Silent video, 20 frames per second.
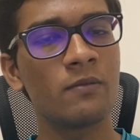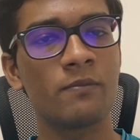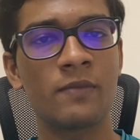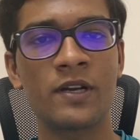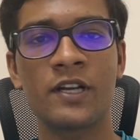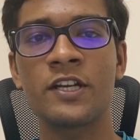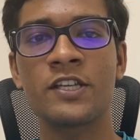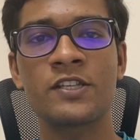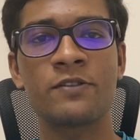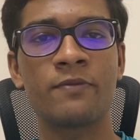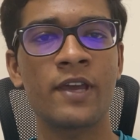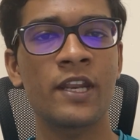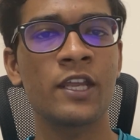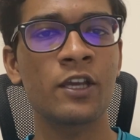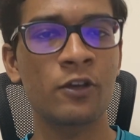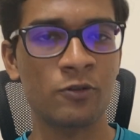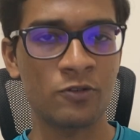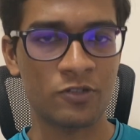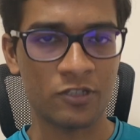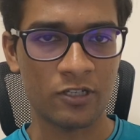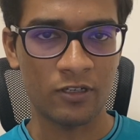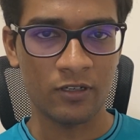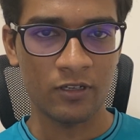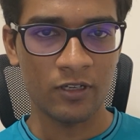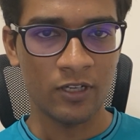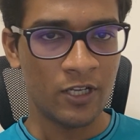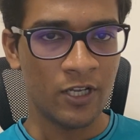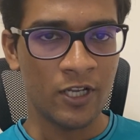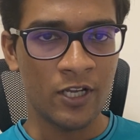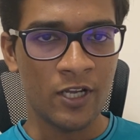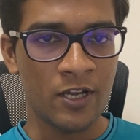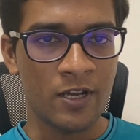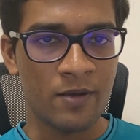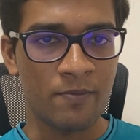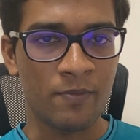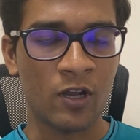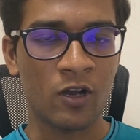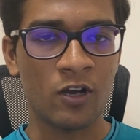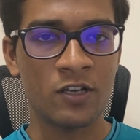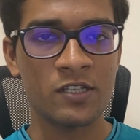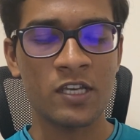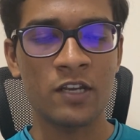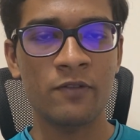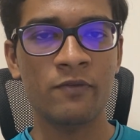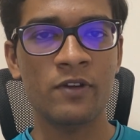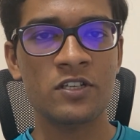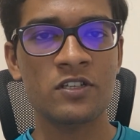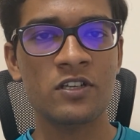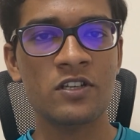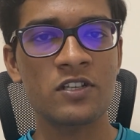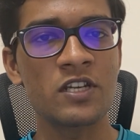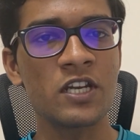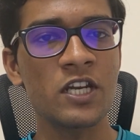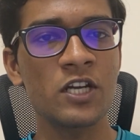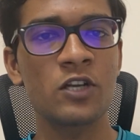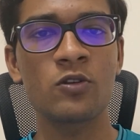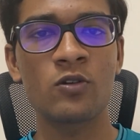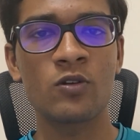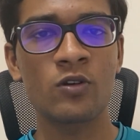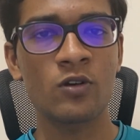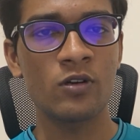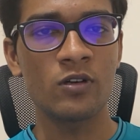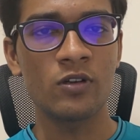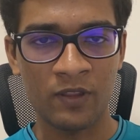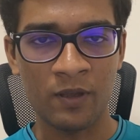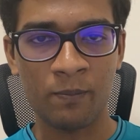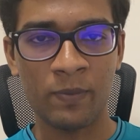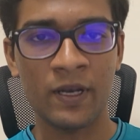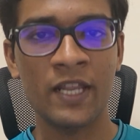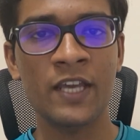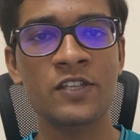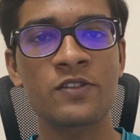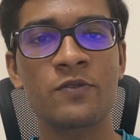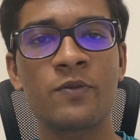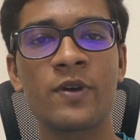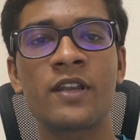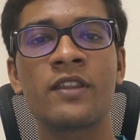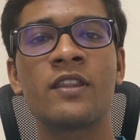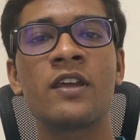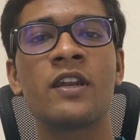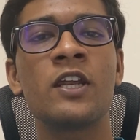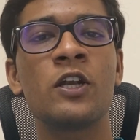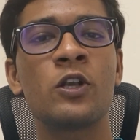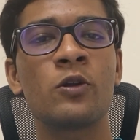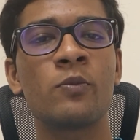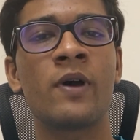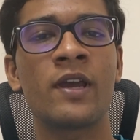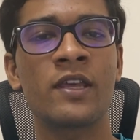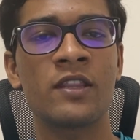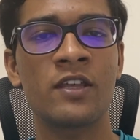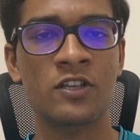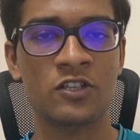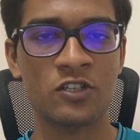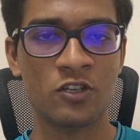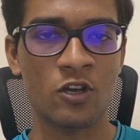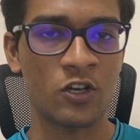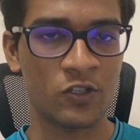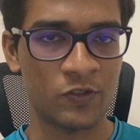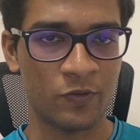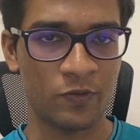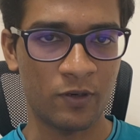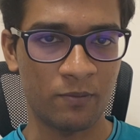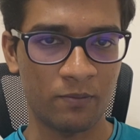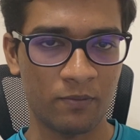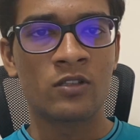but it is very crucial, because investors need to know the place where they need to buy their stocks from.